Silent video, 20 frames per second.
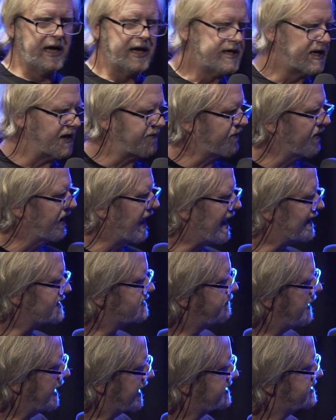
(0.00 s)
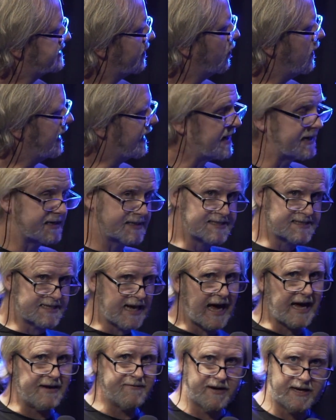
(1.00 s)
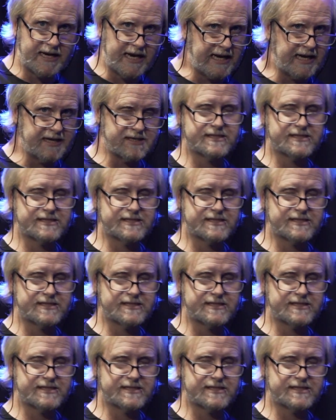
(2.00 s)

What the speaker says: different aspects that we can save in here.